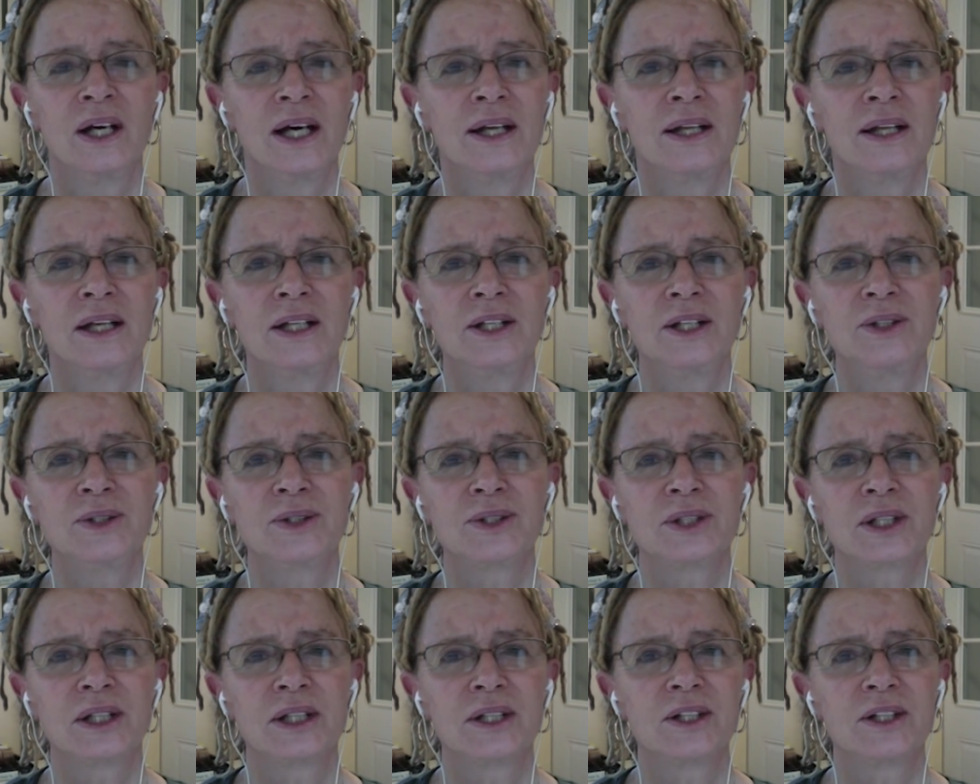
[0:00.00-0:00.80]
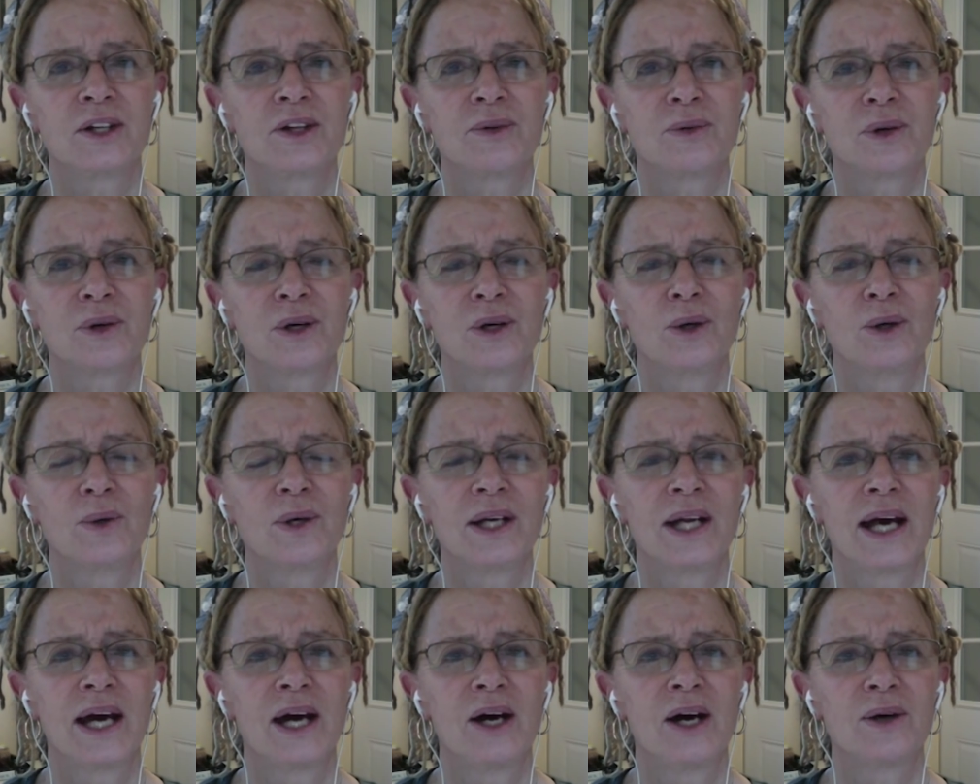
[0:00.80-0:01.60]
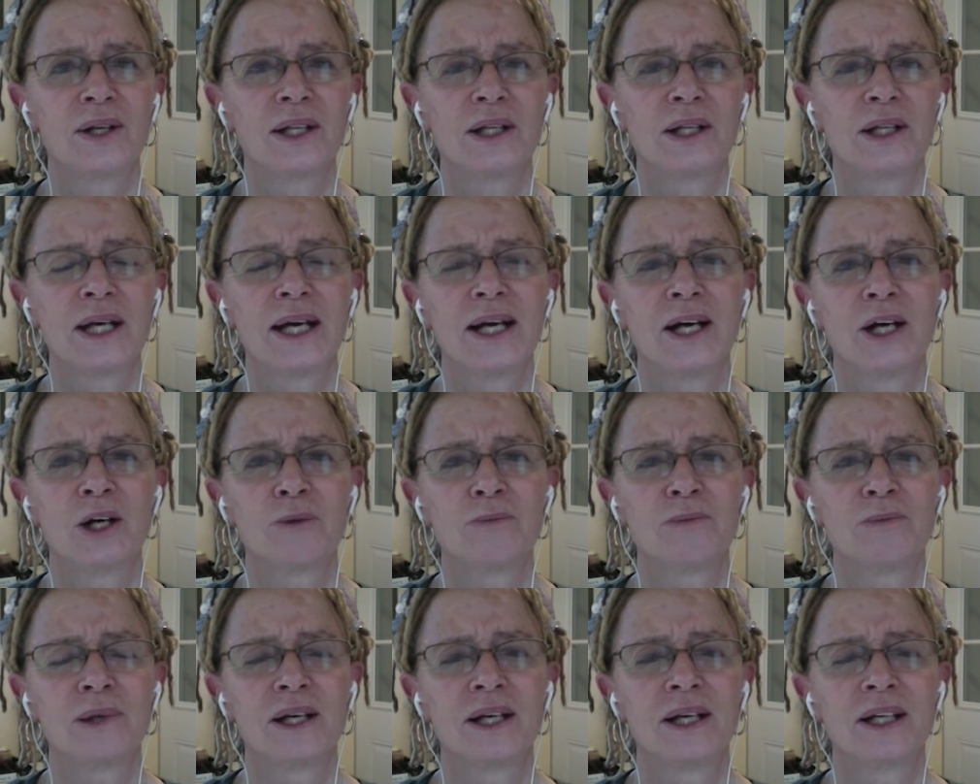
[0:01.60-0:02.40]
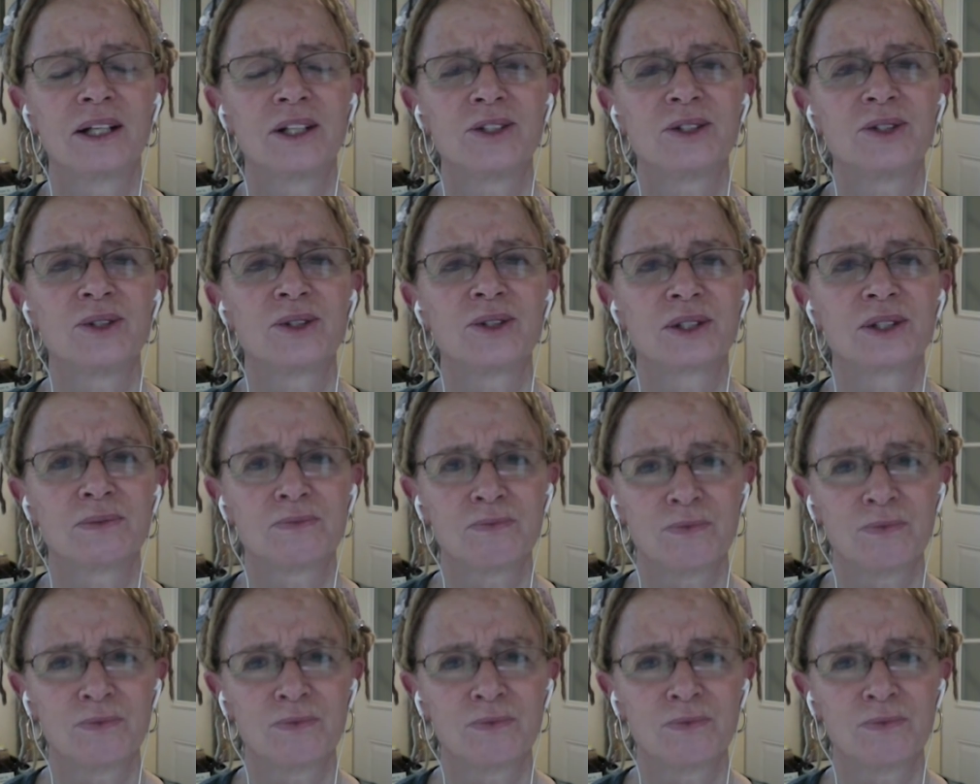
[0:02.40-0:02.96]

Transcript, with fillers: and then you start to throw it out of the airplane because your